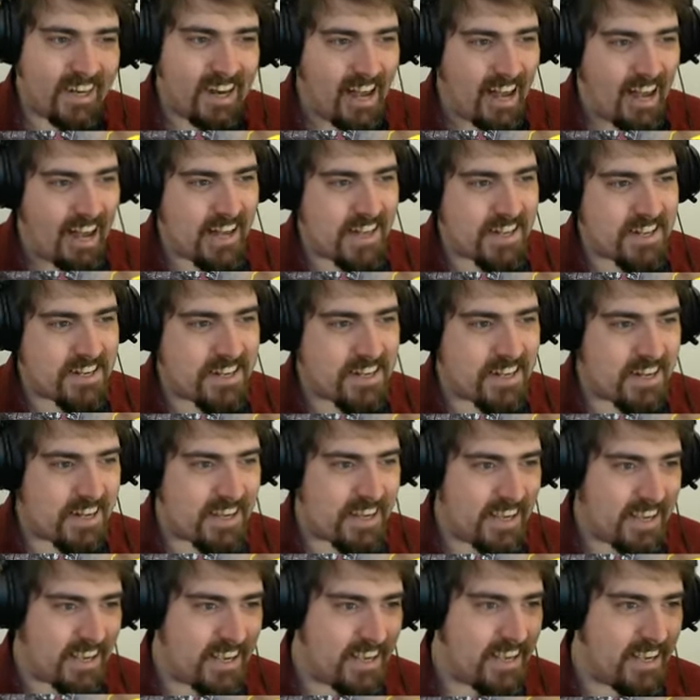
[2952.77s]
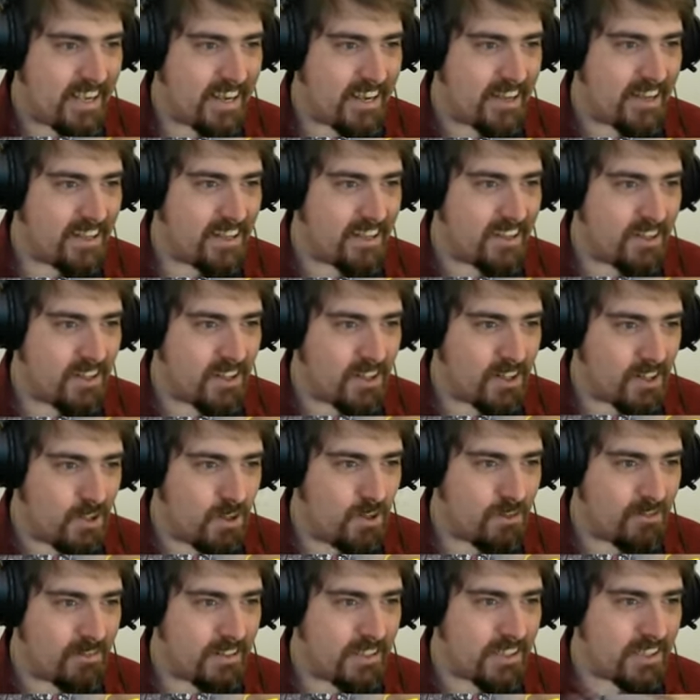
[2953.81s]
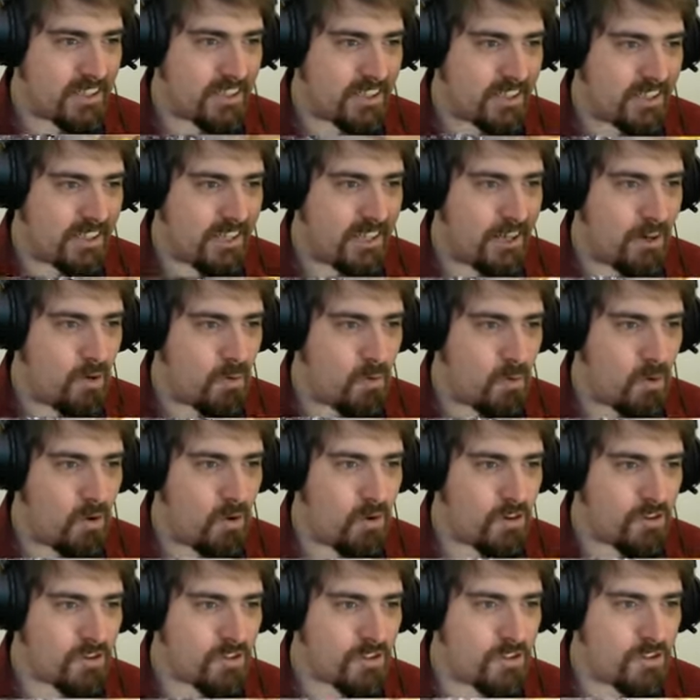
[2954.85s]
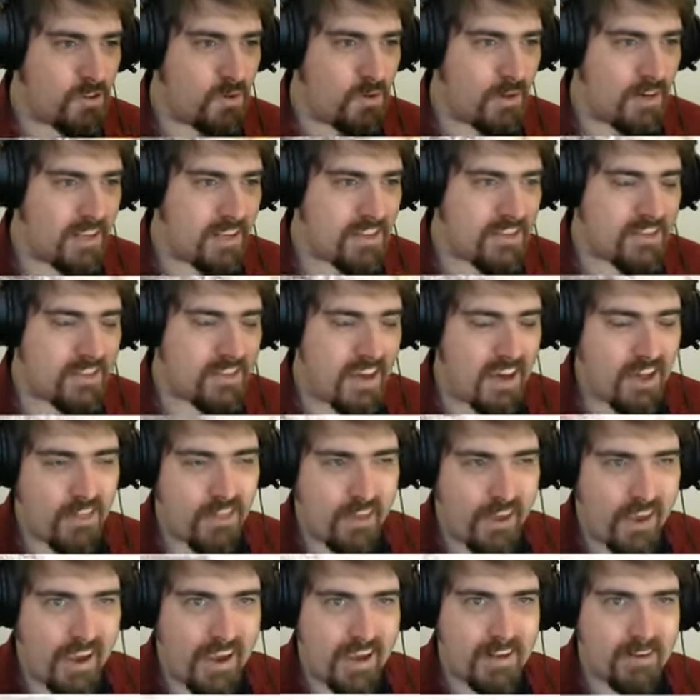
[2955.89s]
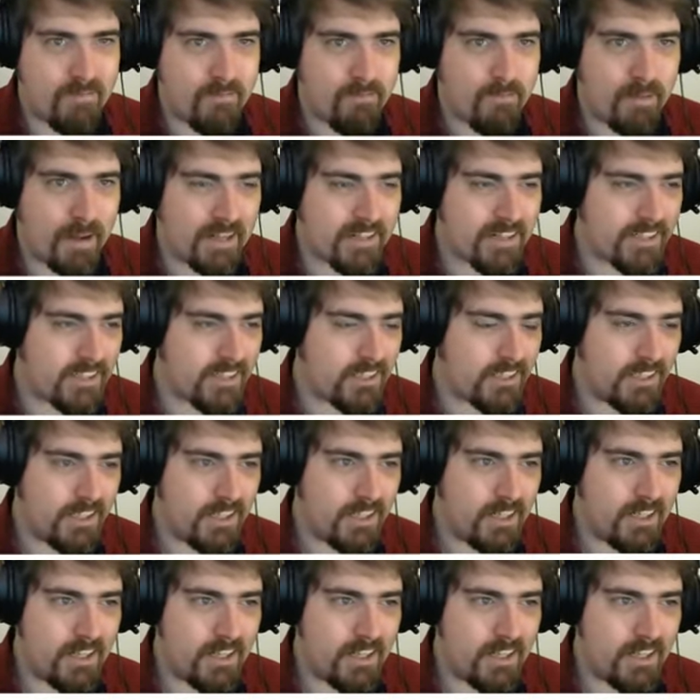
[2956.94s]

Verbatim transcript: as he gloriously walks to his death in battle